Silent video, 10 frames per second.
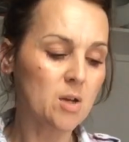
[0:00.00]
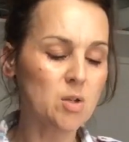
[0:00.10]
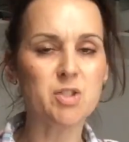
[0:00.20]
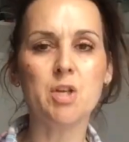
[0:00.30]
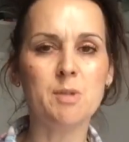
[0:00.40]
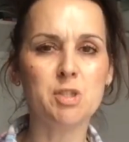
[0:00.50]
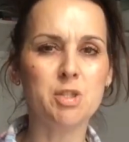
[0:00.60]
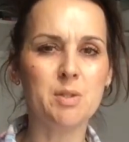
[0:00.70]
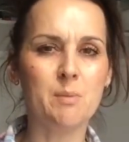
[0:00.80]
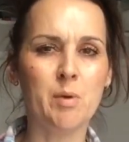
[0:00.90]
got so much
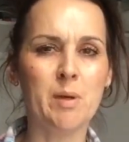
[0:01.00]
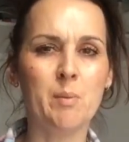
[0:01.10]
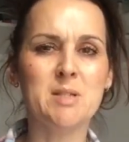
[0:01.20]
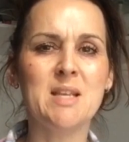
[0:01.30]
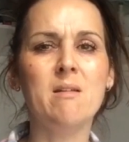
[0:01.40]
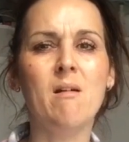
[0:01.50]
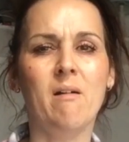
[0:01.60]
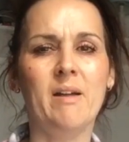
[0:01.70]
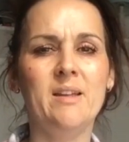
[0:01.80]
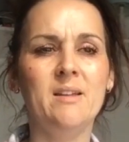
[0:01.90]
to do in the morning. Whereas at
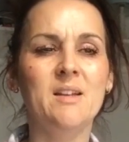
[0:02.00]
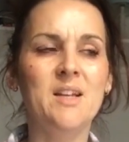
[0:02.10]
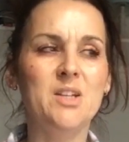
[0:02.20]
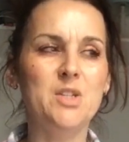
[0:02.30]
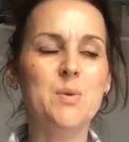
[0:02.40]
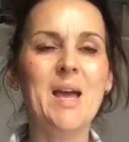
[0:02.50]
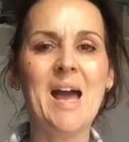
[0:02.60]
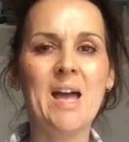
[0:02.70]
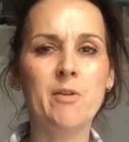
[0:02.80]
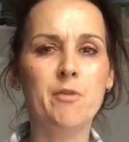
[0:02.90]
night, you
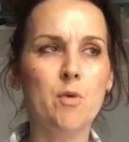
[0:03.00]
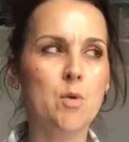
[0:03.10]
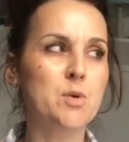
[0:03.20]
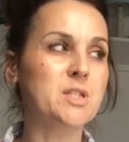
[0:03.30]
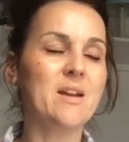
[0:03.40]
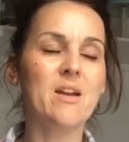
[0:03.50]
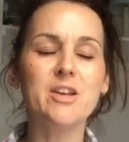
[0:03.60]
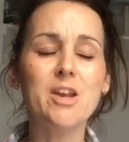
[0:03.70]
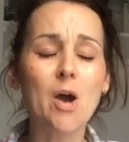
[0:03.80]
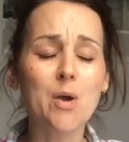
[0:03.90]
can afford, and I know